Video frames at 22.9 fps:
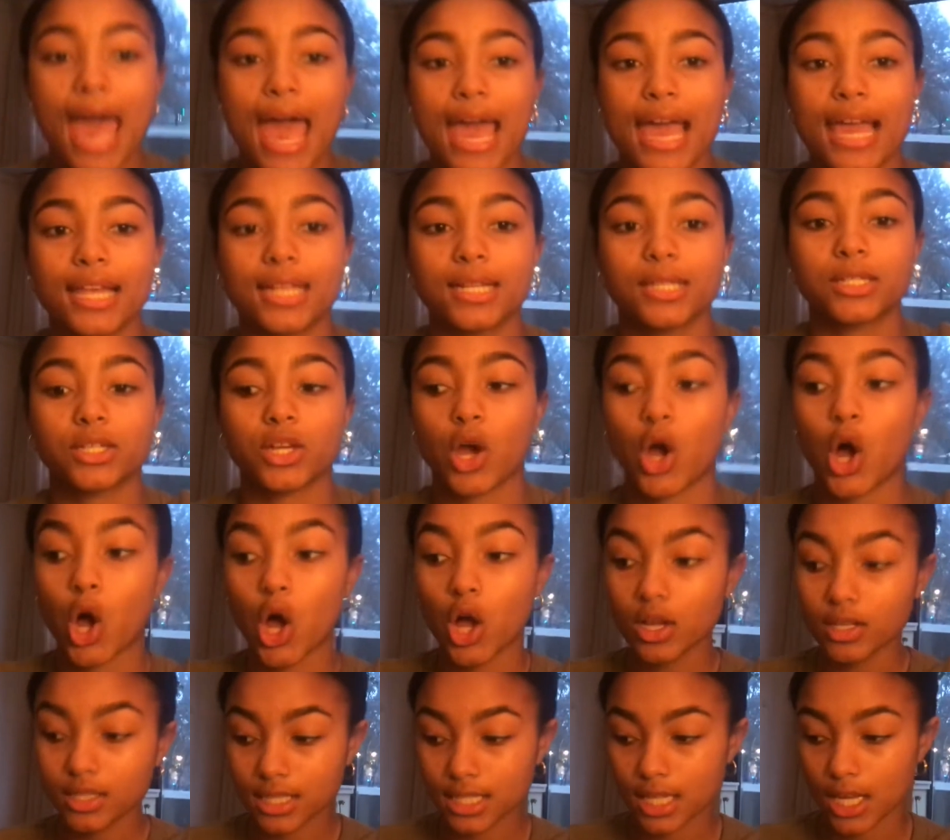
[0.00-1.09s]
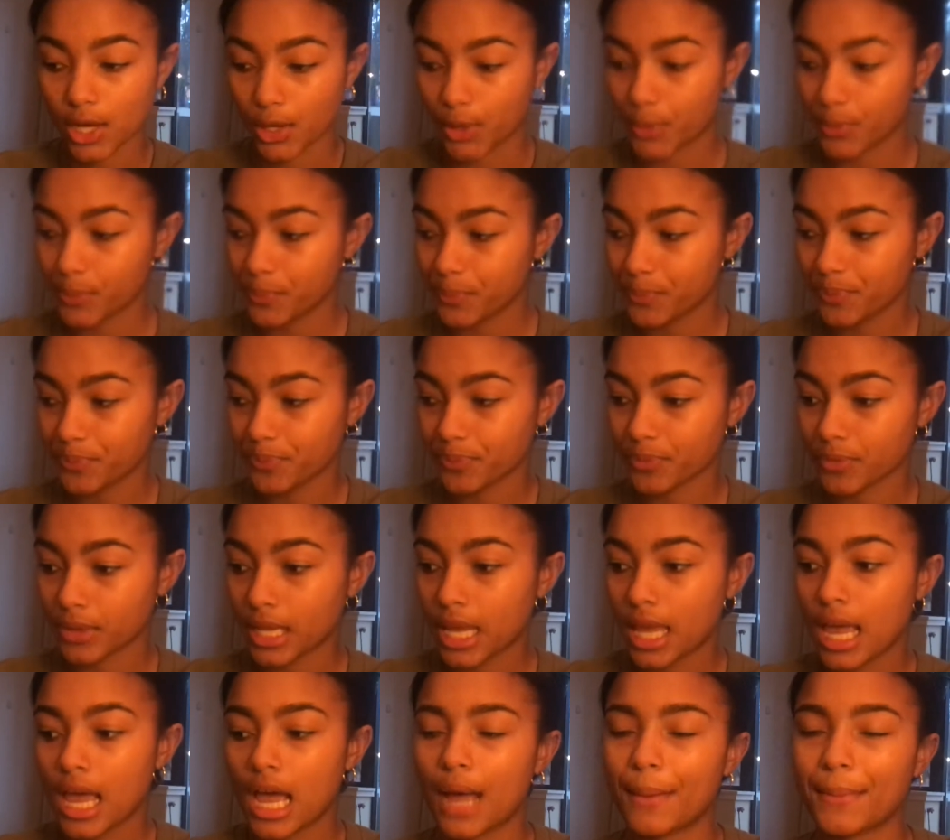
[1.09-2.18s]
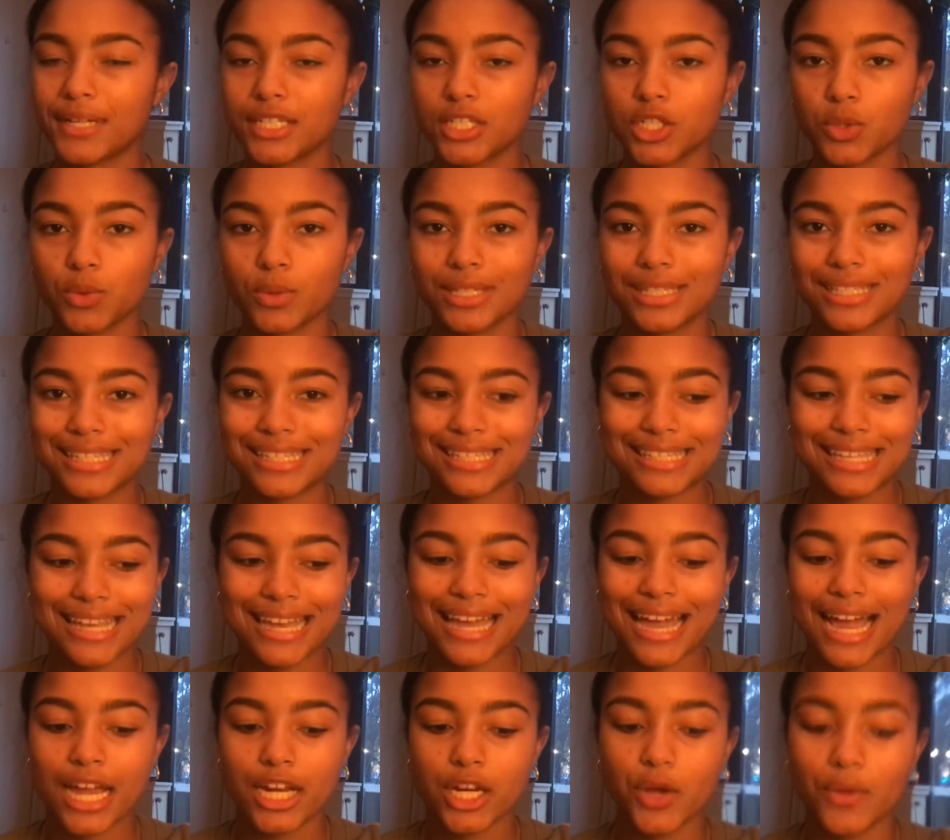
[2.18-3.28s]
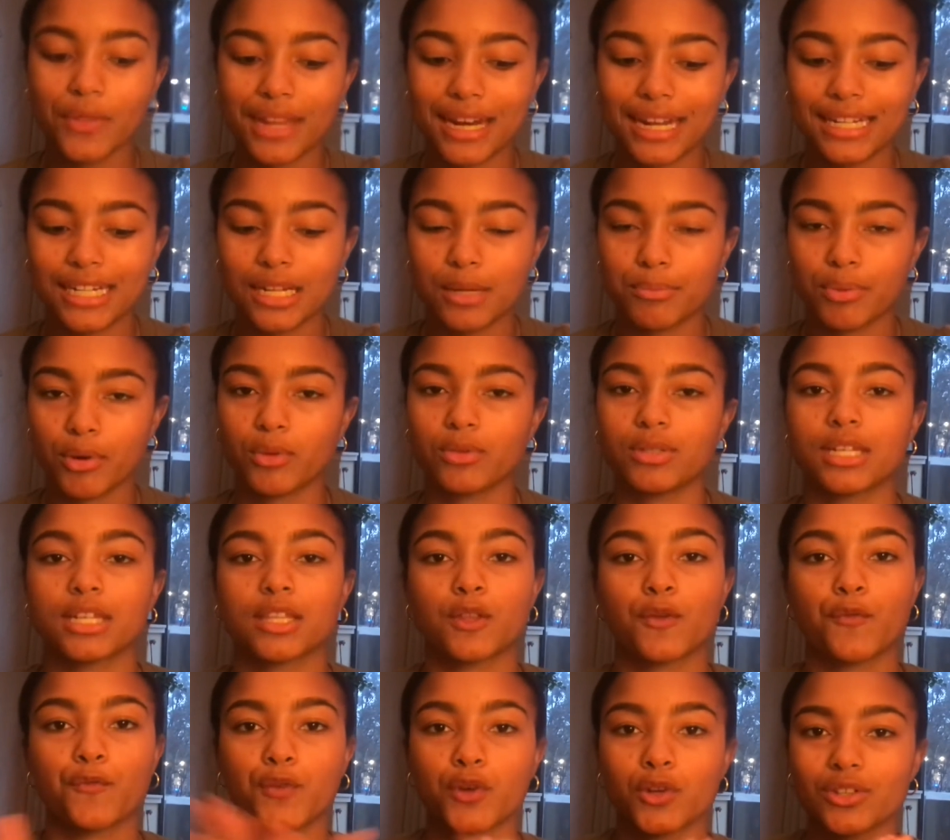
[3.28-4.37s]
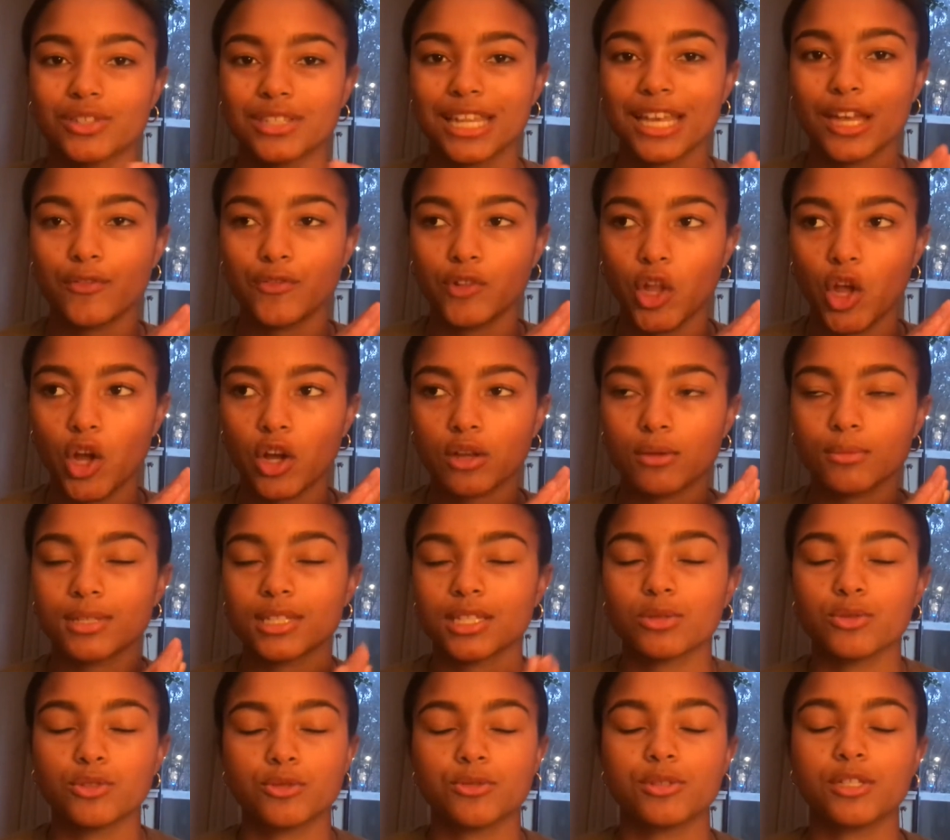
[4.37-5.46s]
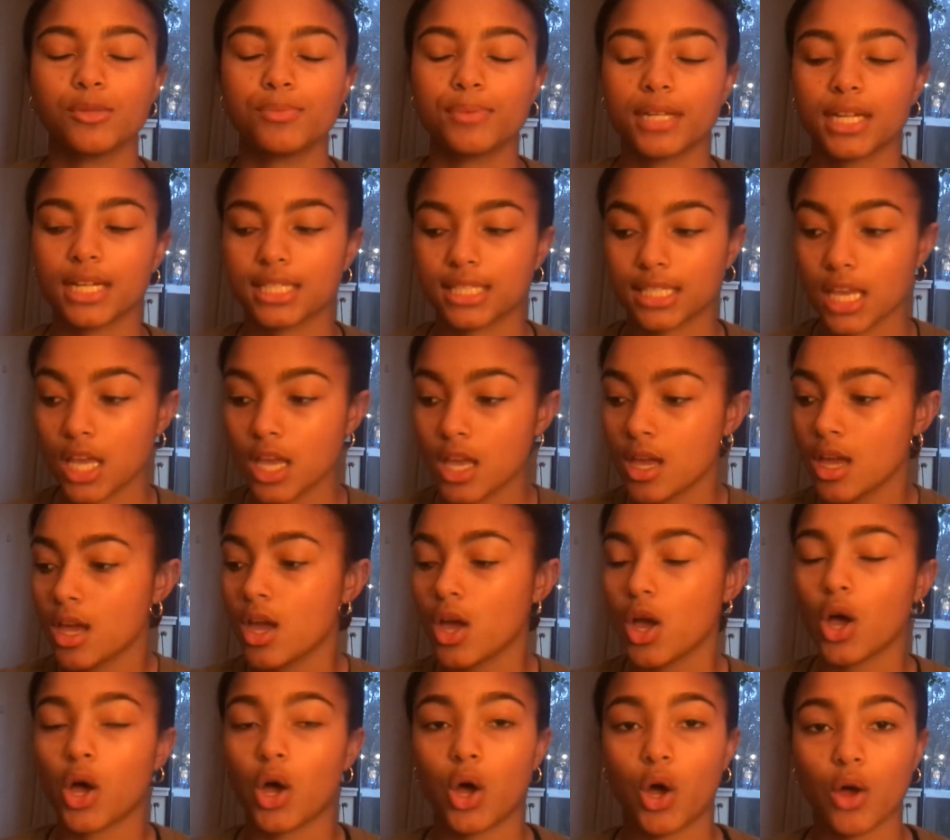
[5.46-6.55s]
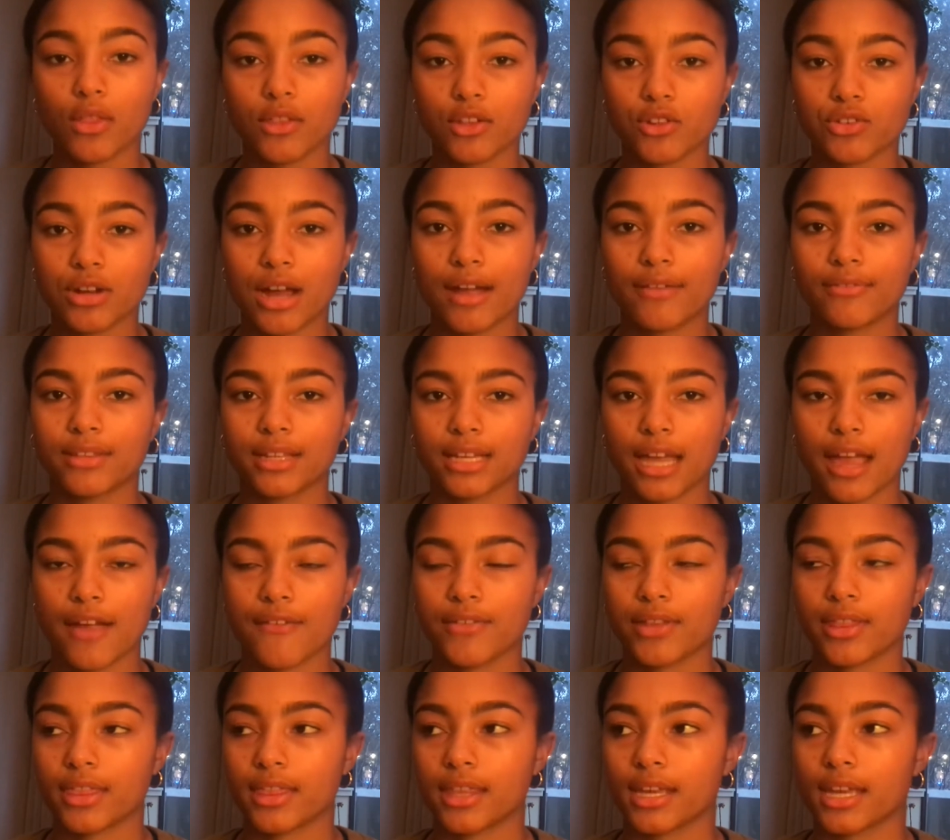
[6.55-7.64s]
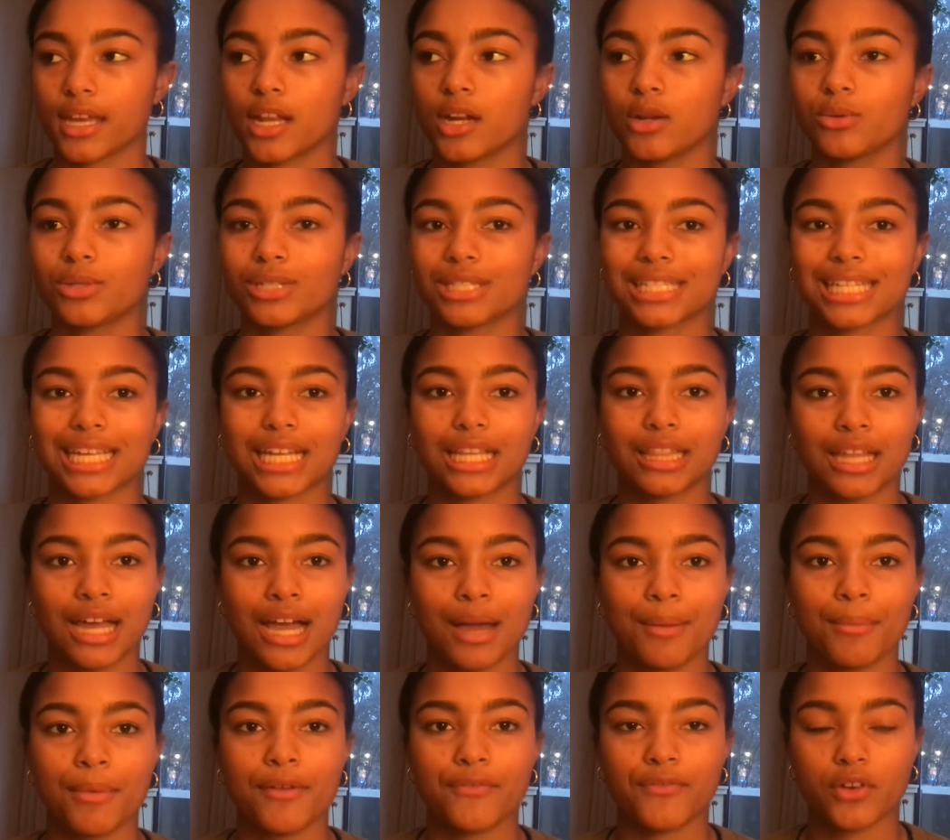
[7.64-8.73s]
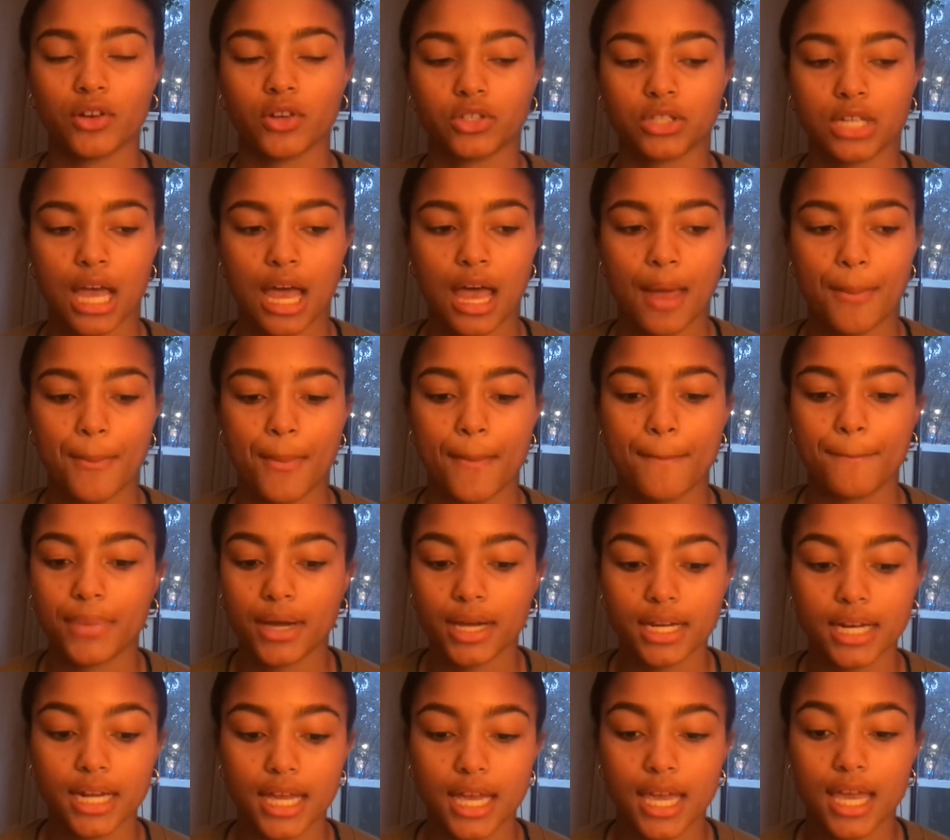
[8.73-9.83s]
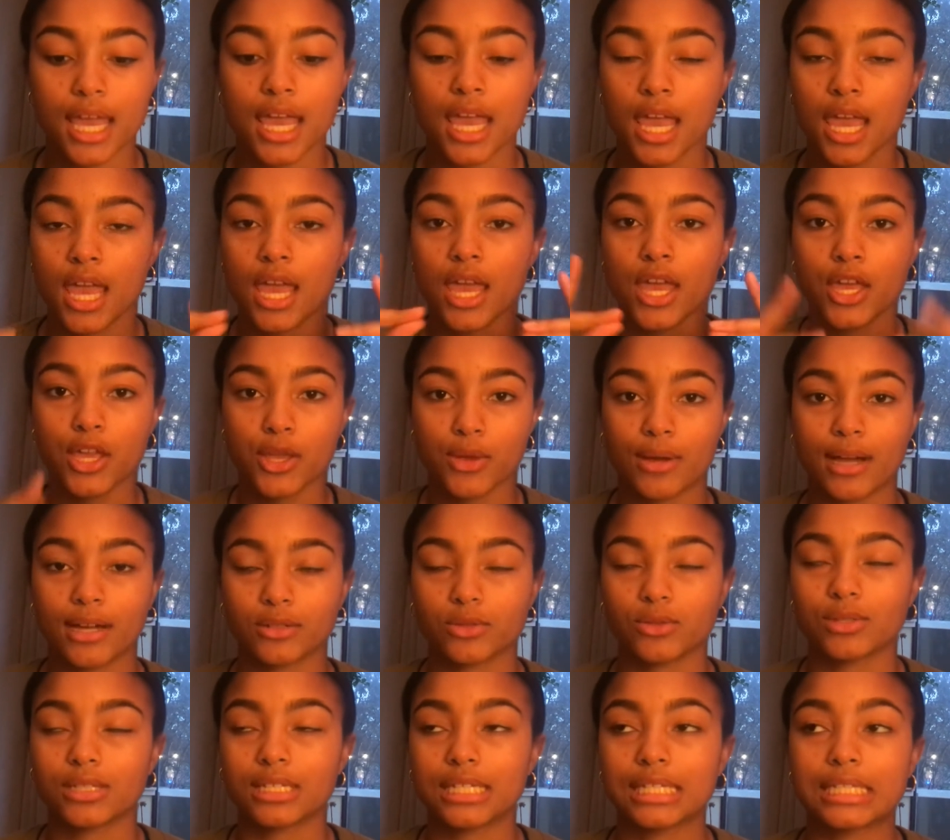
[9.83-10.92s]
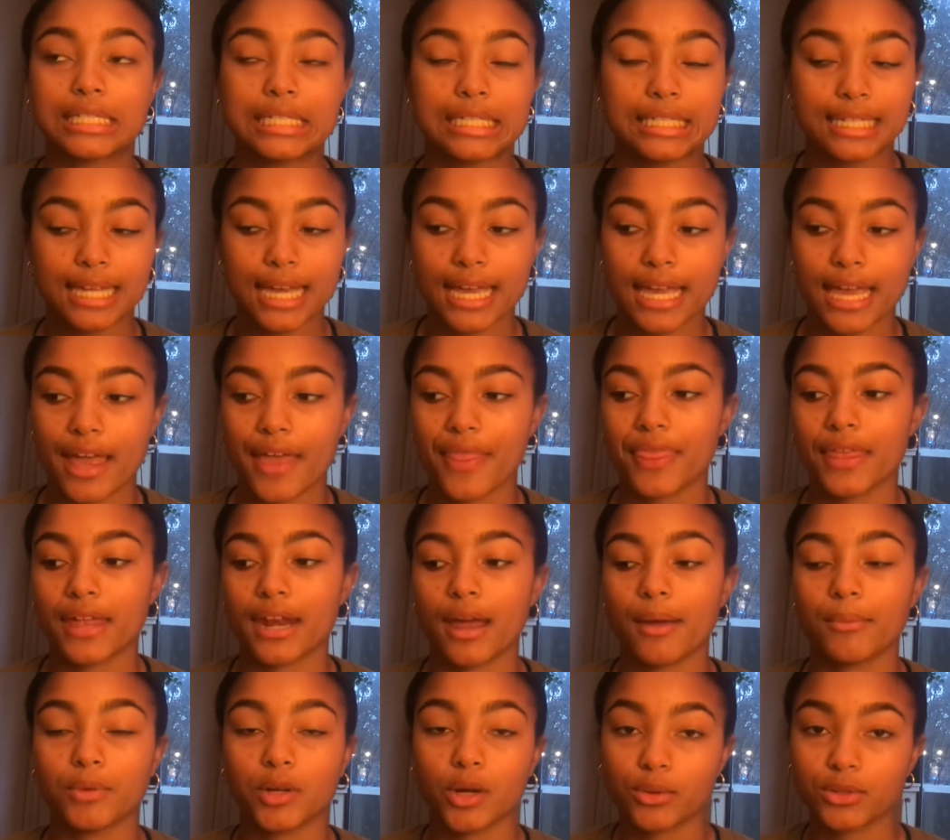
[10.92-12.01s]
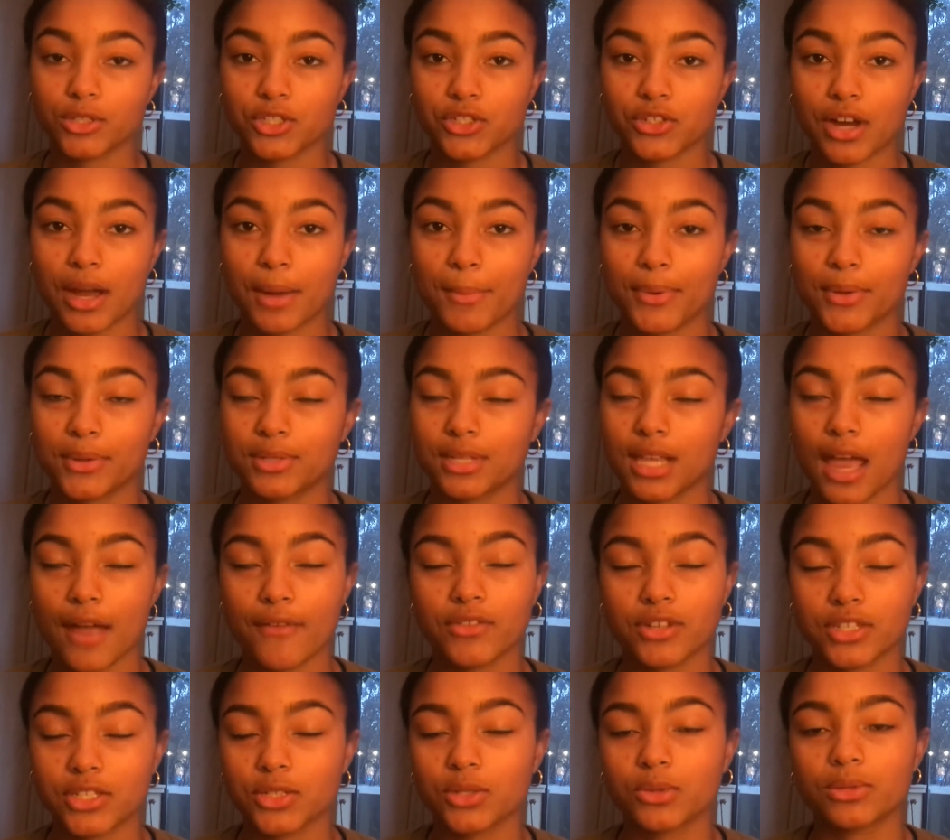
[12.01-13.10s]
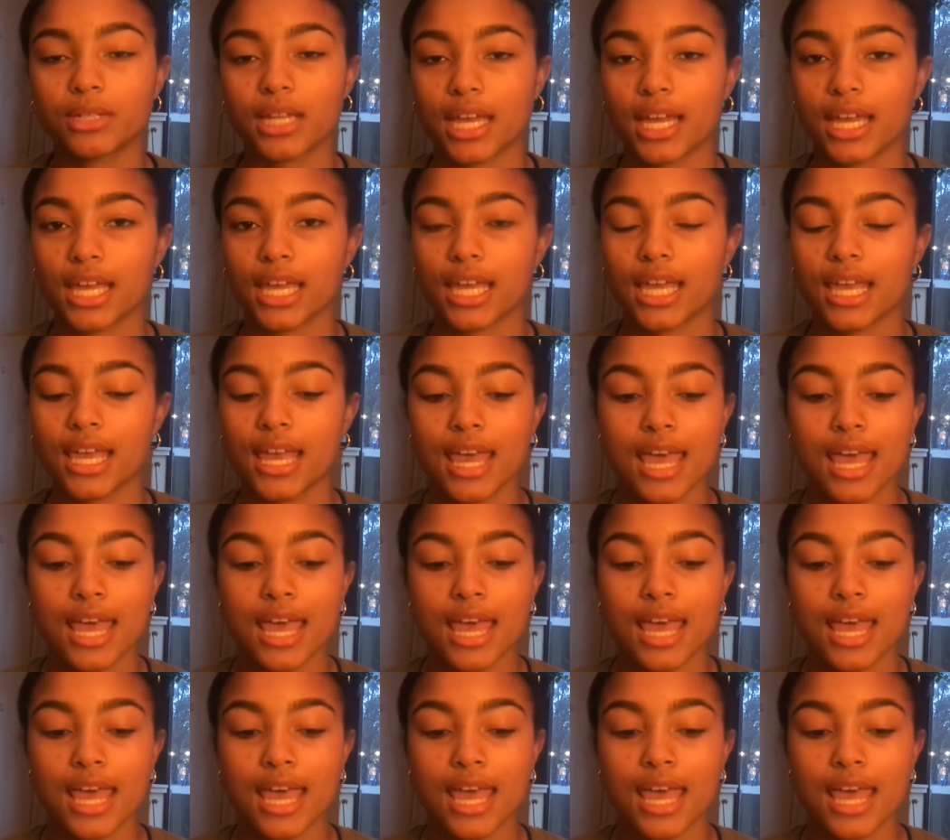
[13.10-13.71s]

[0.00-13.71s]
And also, um, I just wanted to say I know that I didn't post like the first day of Vlogmas. It was just because all the traveling and everything, and it was just like a lot. My first time, but you guys will see it today, and then I'm going to try and post it every single day,